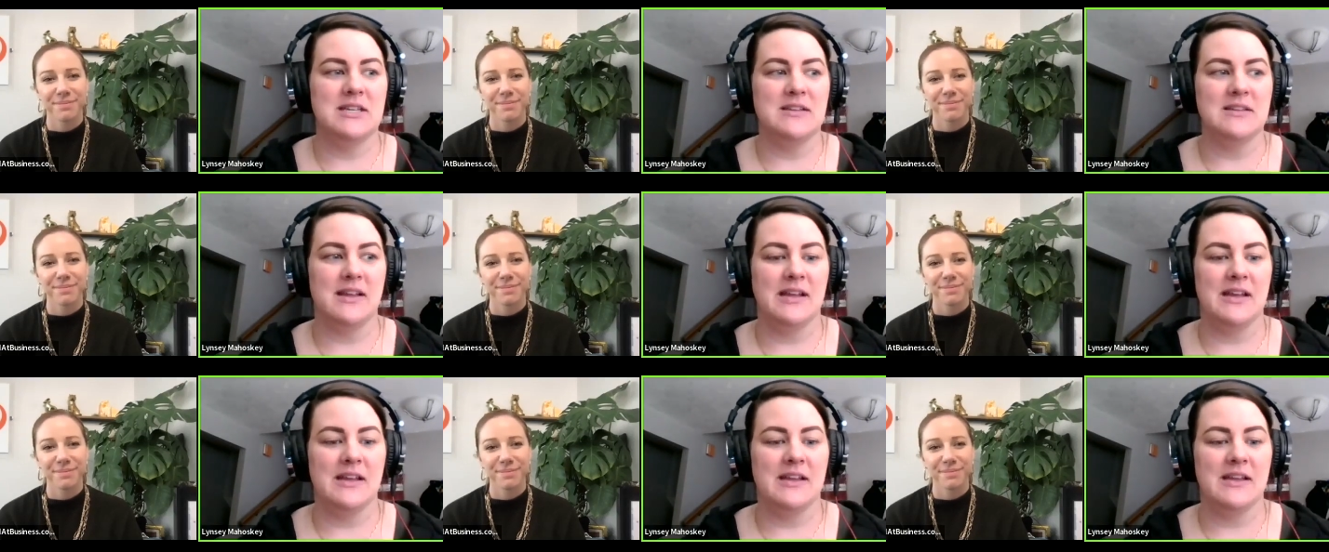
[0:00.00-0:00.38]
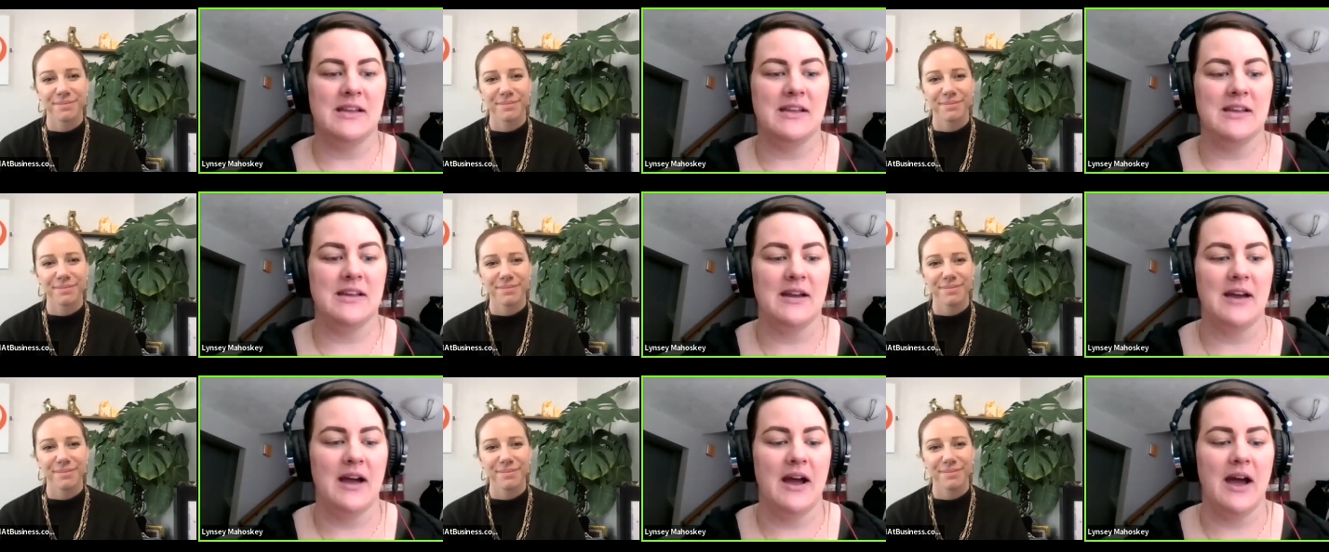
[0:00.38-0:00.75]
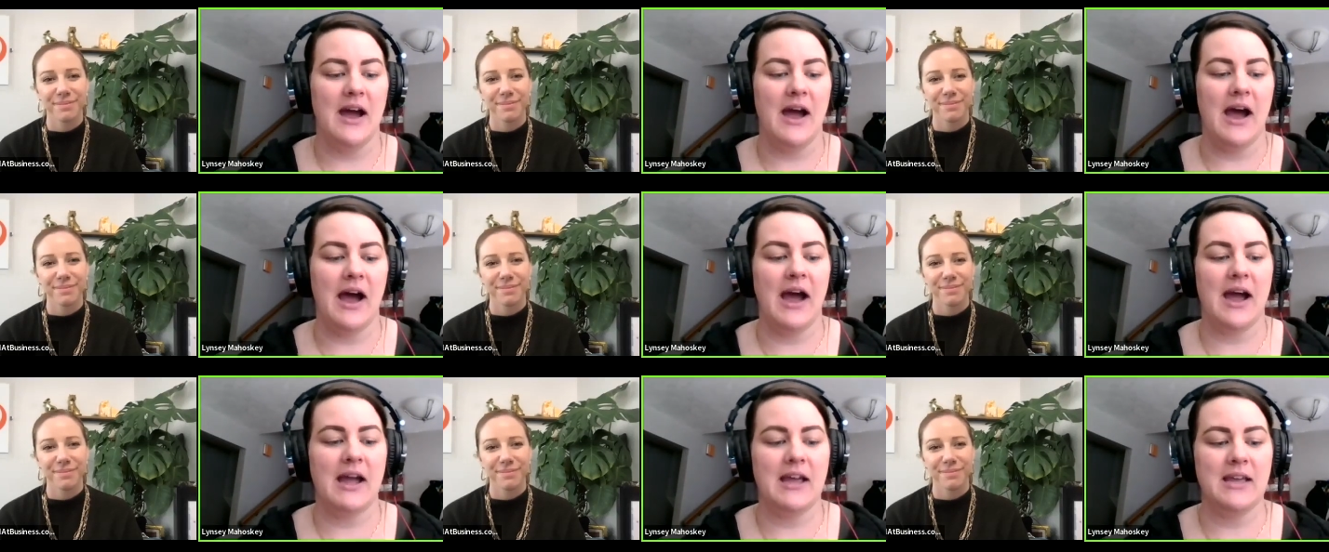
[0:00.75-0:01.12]
Speaker 1: like,
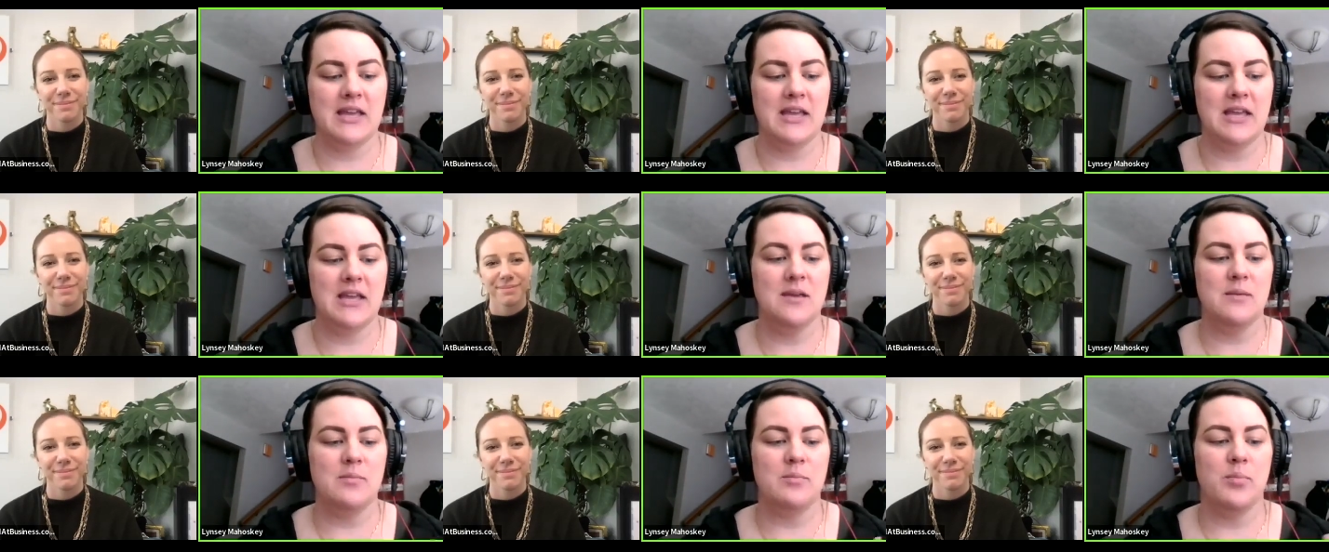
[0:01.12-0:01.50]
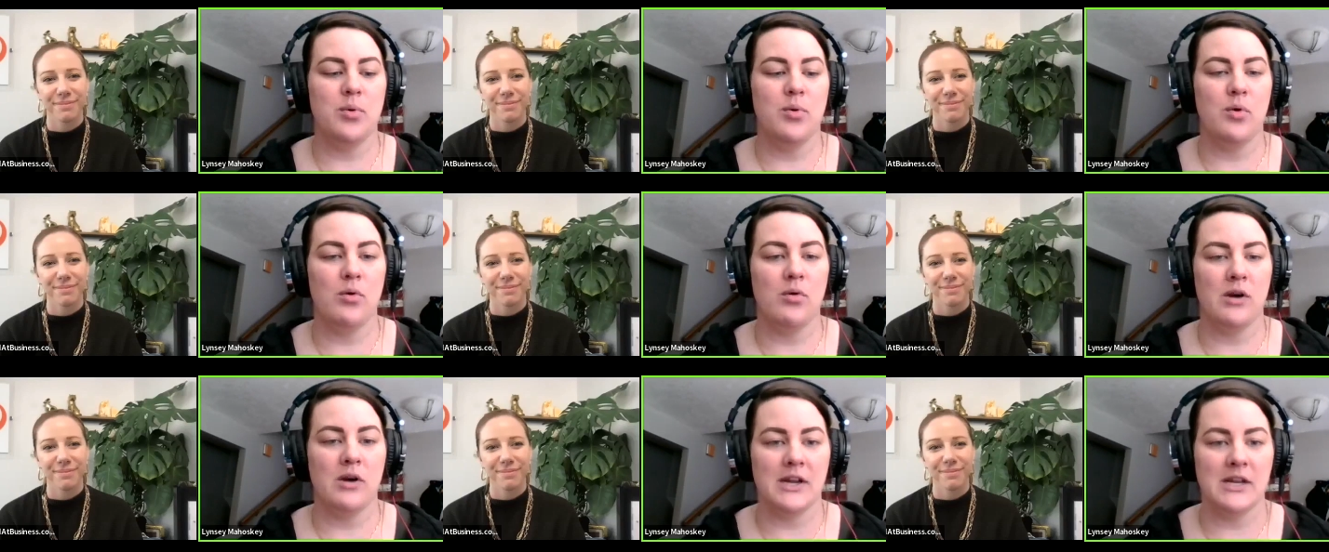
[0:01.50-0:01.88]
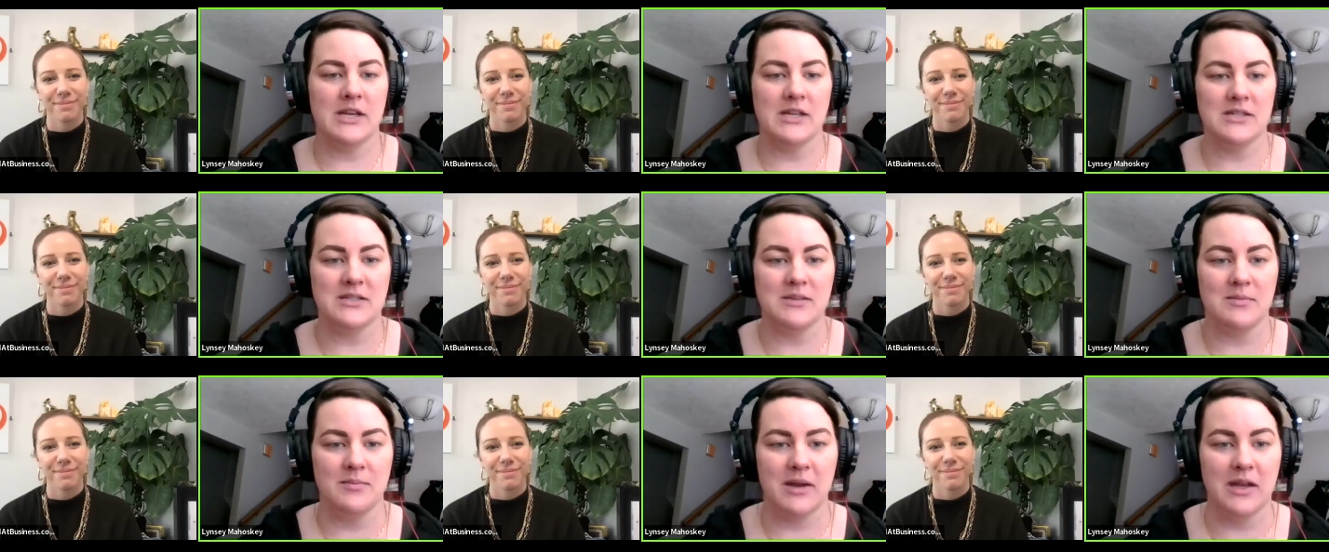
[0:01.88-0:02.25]
I keep pouring
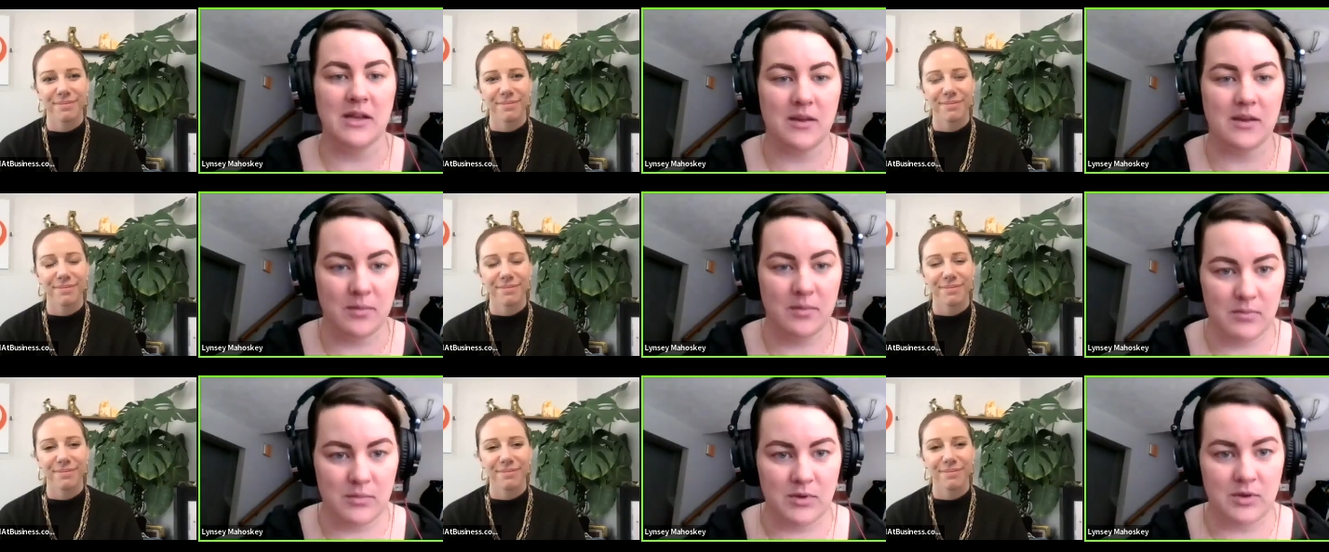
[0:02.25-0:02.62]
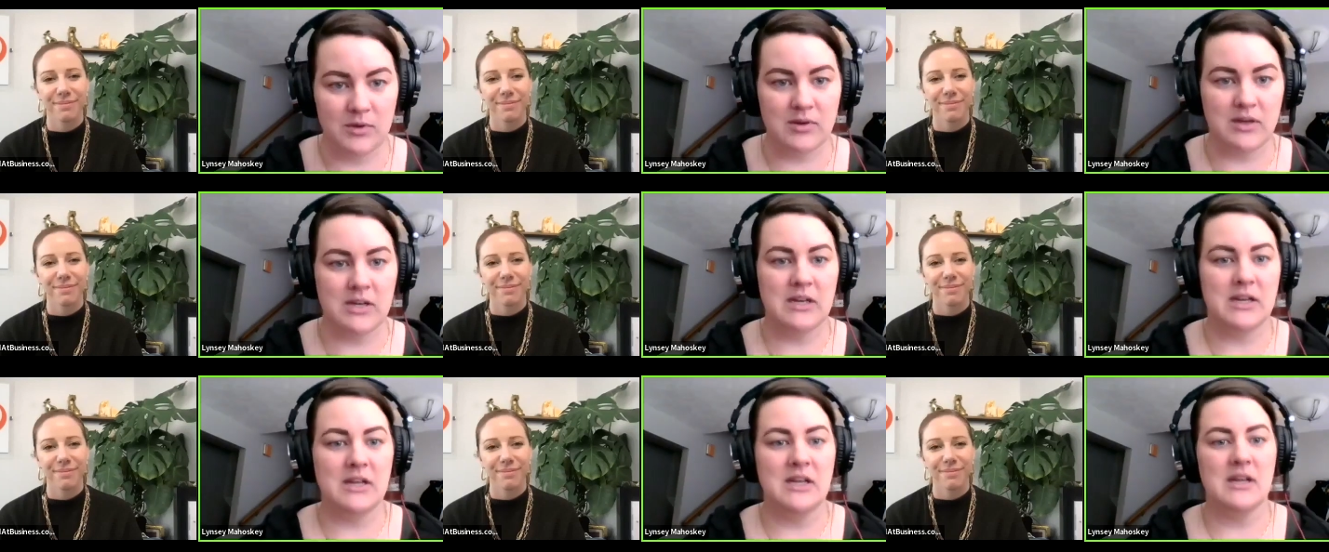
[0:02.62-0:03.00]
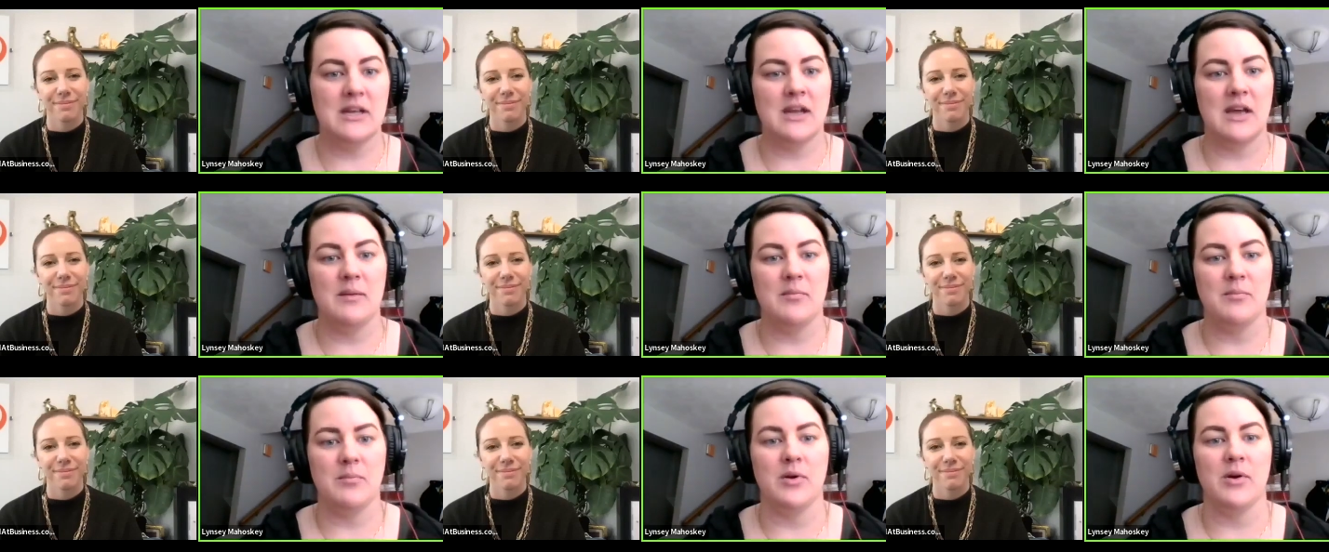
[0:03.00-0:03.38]
into my community
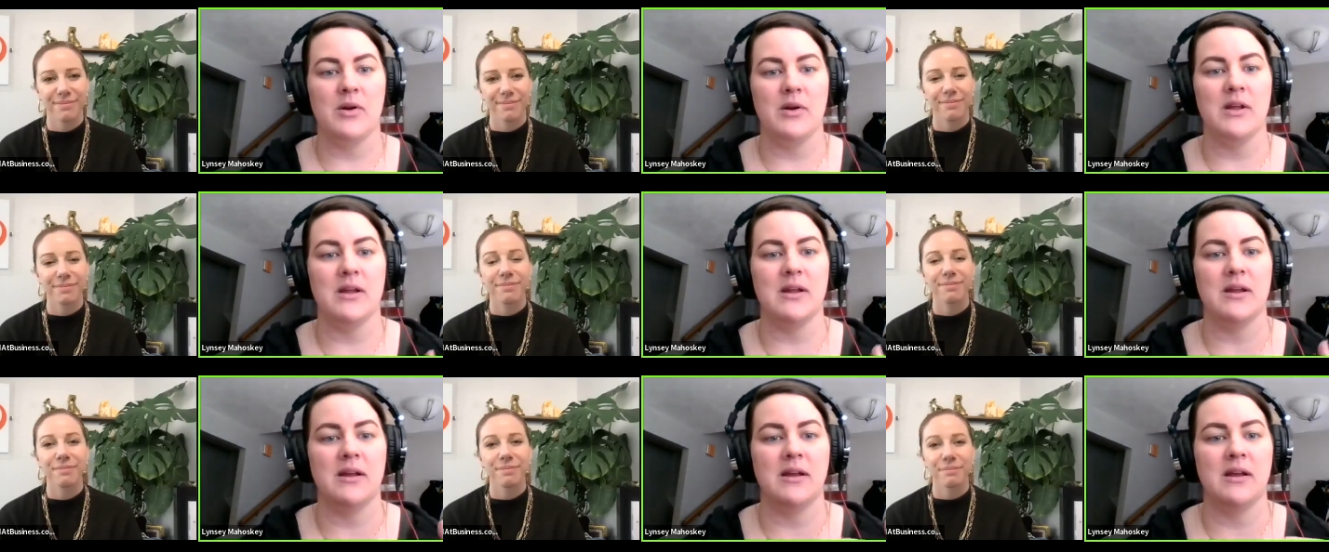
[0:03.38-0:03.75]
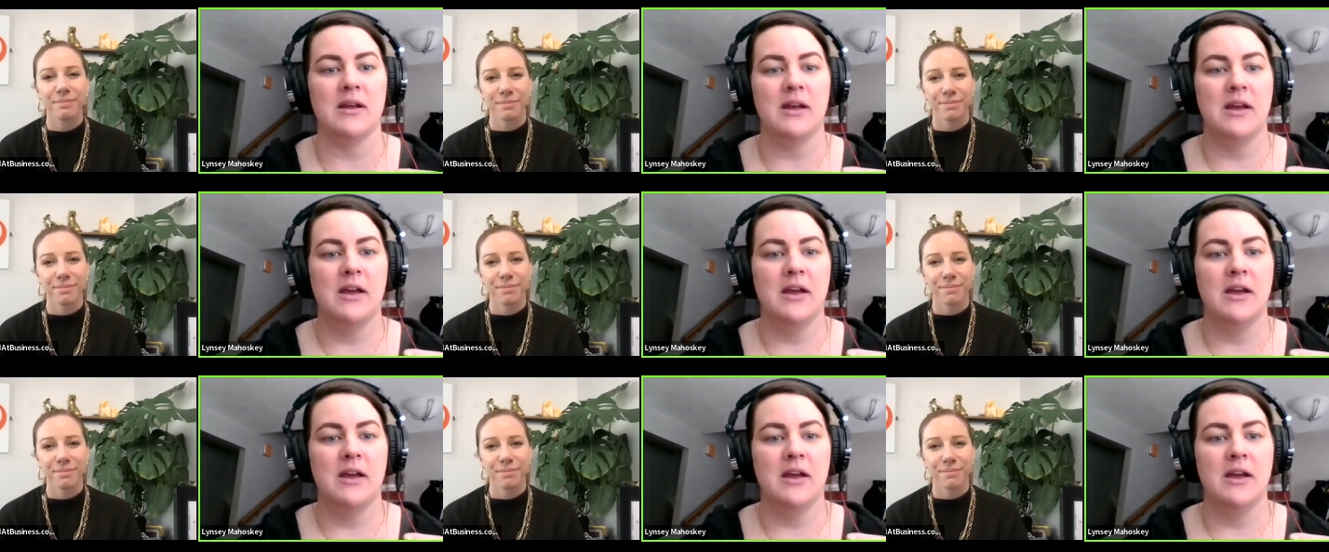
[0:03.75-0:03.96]
and putting